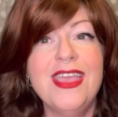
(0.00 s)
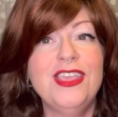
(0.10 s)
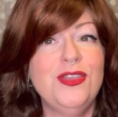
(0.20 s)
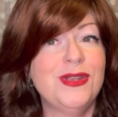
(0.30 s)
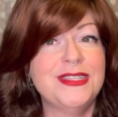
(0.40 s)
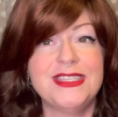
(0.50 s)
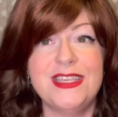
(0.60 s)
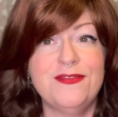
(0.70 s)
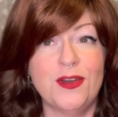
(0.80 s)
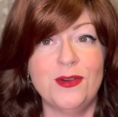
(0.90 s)
You can
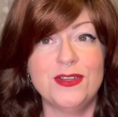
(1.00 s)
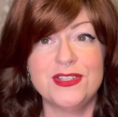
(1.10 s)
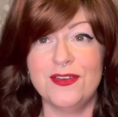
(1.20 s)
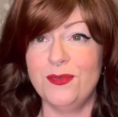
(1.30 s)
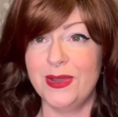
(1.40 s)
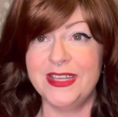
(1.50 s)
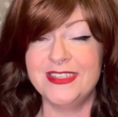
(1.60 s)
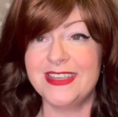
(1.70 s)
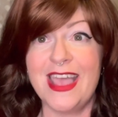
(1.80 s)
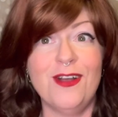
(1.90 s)
see photos of
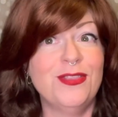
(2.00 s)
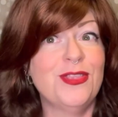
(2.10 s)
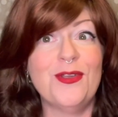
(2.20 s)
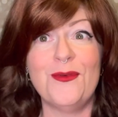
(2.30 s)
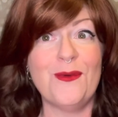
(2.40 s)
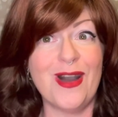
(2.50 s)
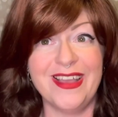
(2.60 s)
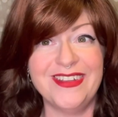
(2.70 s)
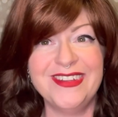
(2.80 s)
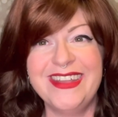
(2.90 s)
wigs out in the
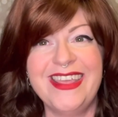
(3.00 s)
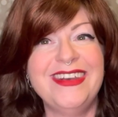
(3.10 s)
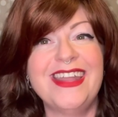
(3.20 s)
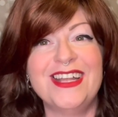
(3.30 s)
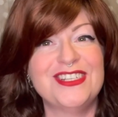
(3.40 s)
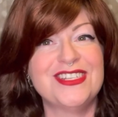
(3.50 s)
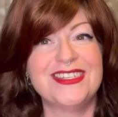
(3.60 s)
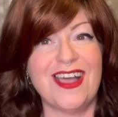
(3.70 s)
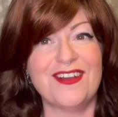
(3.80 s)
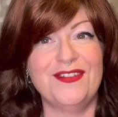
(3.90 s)
wild and not just
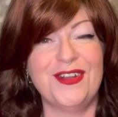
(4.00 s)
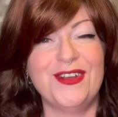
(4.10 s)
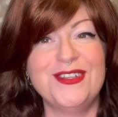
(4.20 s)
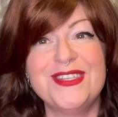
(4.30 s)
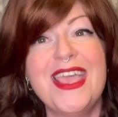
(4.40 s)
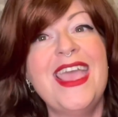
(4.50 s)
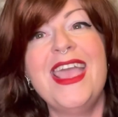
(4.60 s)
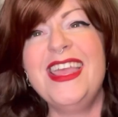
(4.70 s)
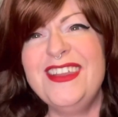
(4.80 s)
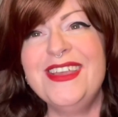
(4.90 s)
stock photos,
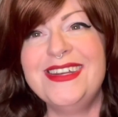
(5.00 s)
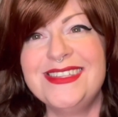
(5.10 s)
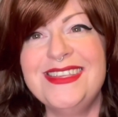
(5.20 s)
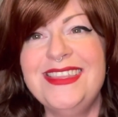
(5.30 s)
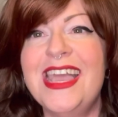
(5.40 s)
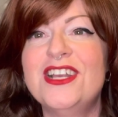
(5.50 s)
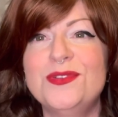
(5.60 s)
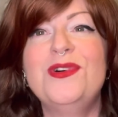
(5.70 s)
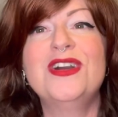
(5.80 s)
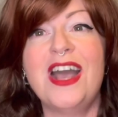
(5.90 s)
and you get to see the
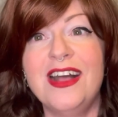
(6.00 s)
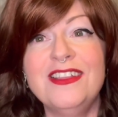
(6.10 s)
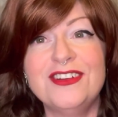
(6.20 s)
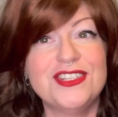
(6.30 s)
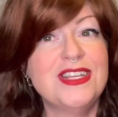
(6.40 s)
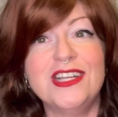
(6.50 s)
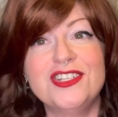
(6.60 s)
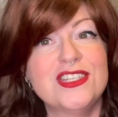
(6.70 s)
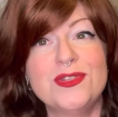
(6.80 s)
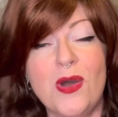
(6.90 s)
actual colors, not
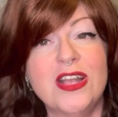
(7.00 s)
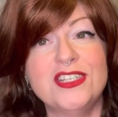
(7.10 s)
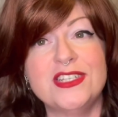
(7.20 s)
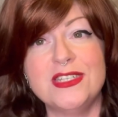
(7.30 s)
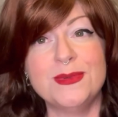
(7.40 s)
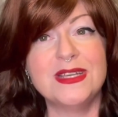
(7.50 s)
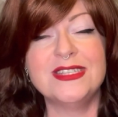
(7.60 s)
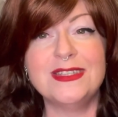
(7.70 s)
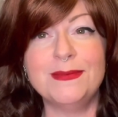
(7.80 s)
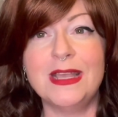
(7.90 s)
just swatches,
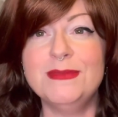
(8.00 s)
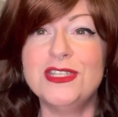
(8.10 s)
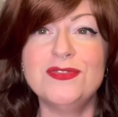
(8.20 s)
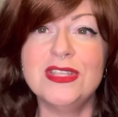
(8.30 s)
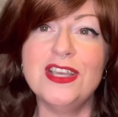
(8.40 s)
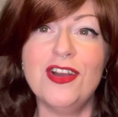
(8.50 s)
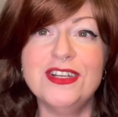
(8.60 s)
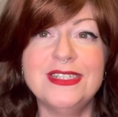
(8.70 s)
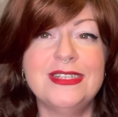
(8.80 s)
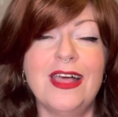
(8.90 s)
because sometimes it's really
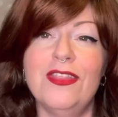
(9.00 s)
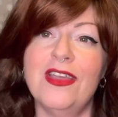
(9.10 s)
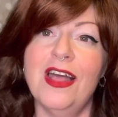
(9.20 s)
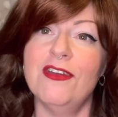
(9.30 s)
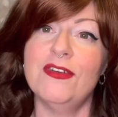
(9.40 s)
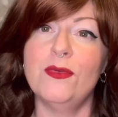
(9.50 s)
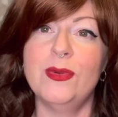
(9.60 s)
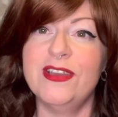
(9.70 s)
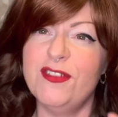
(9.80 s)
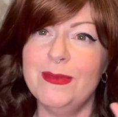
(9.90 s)
hard to tell the color of a
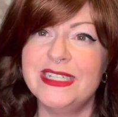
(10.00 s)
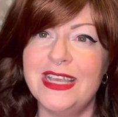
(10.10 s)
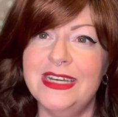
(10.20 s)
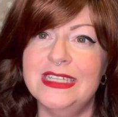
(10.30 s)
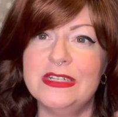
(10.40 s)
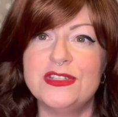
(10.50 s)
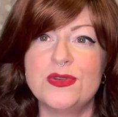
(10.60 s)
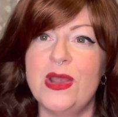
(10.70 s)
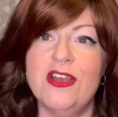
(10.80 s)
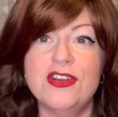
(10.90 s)
wig from a tiny little
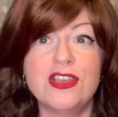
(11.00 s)
square on a